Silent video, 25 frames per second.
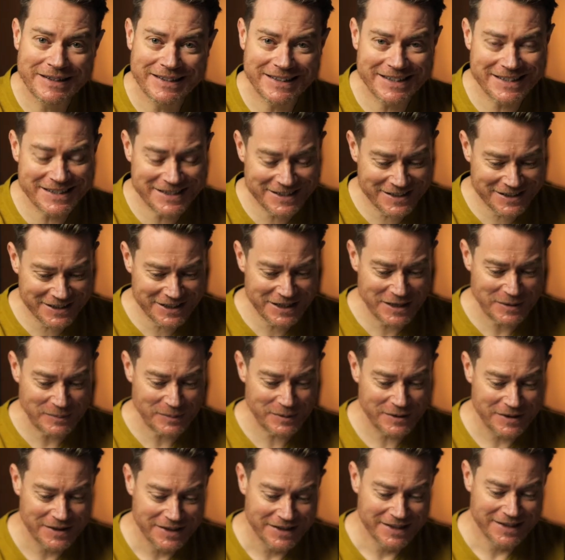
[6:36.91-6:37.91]
It's cheap,
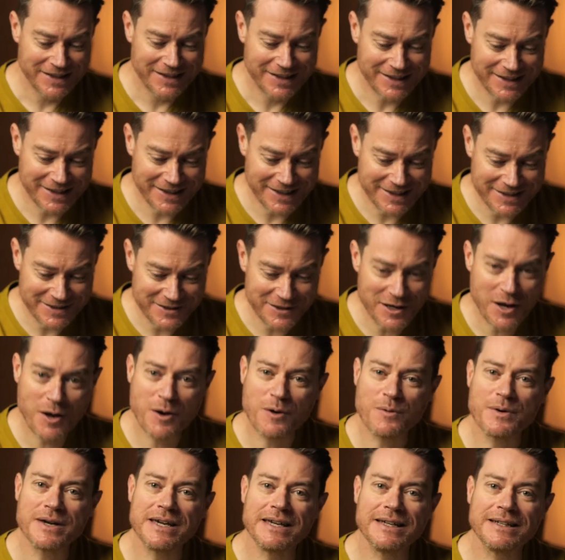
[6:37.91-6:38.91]
and so
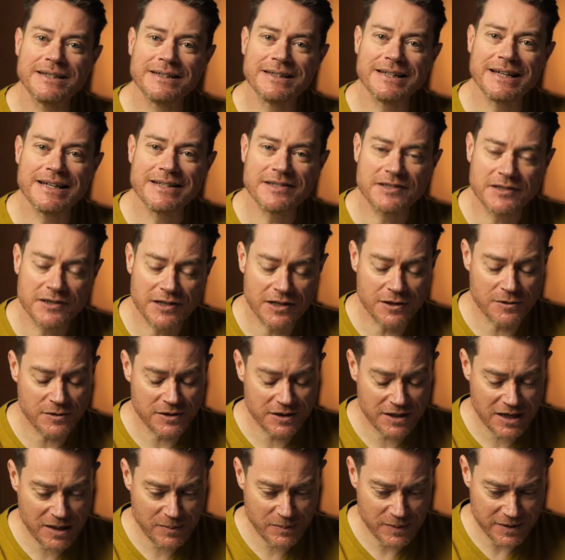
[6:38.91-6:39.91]
are we. And so
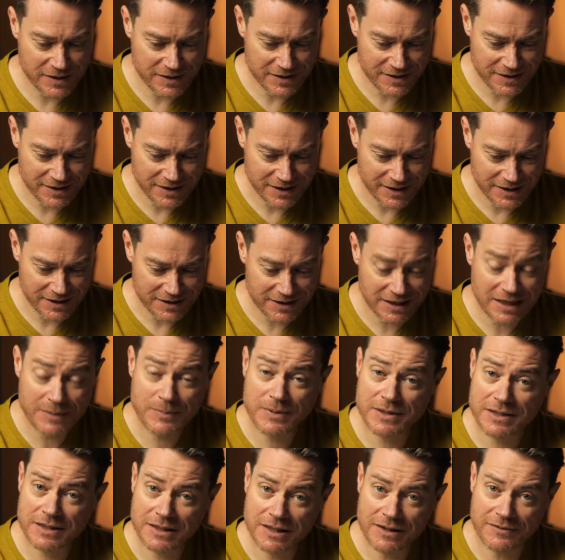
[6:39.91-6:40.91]
cheap is
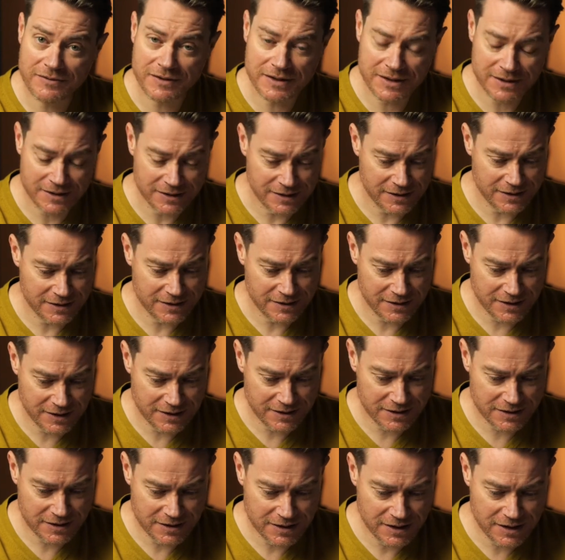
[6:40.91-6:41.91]
cheerful, isn't it? So
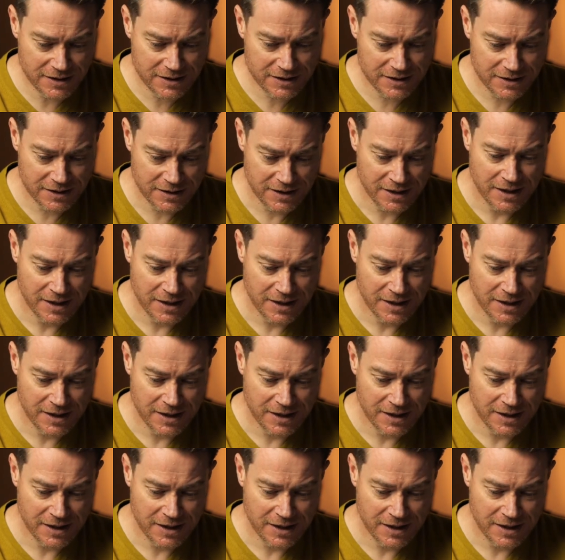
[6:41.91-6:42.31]
that's good.